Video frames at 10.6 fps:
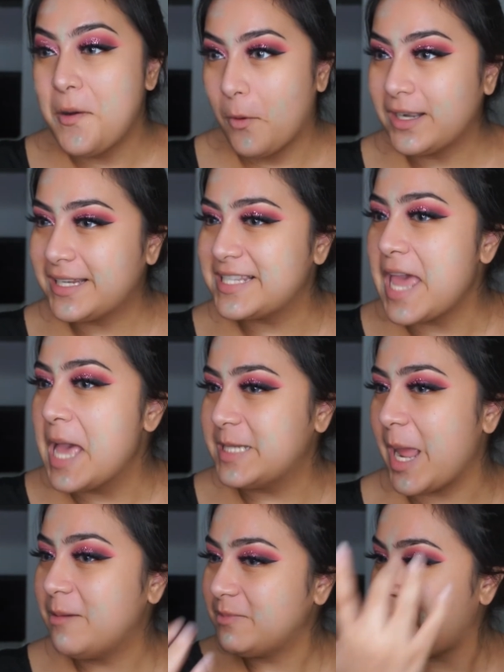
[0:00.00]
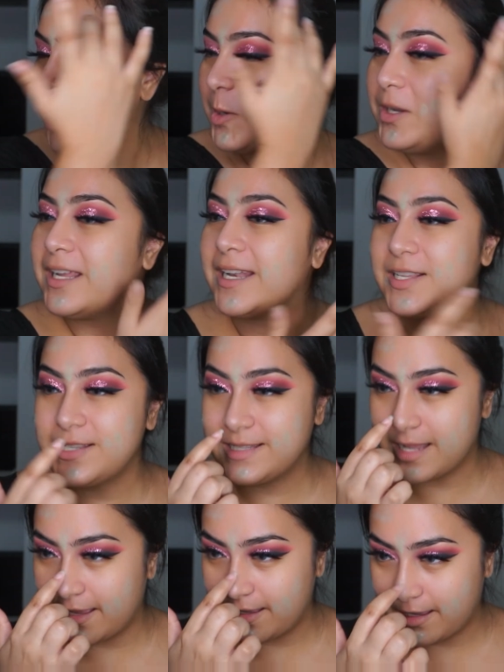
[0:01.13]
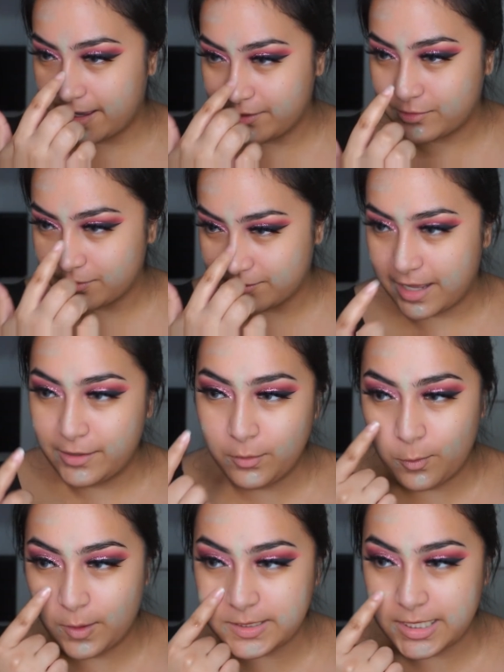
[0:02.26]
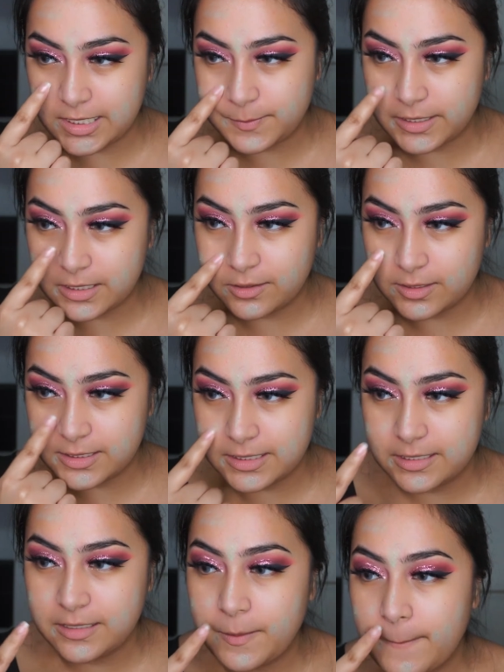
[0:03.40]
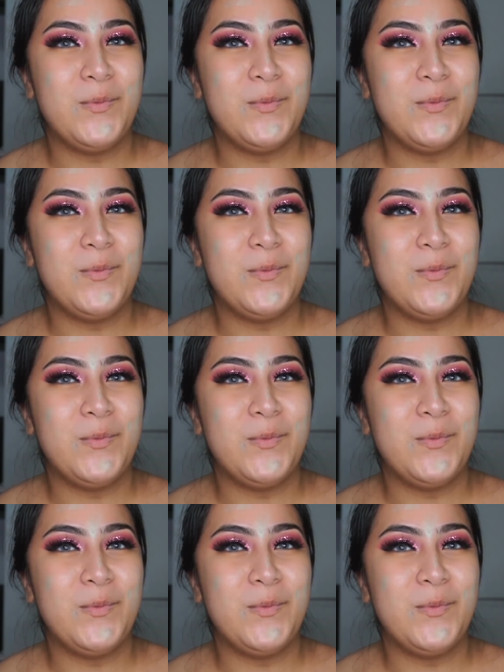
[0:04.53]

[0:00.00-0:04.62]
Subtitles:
Work is damn tiring, and I don't know. I don't know what was I expecting, honestly.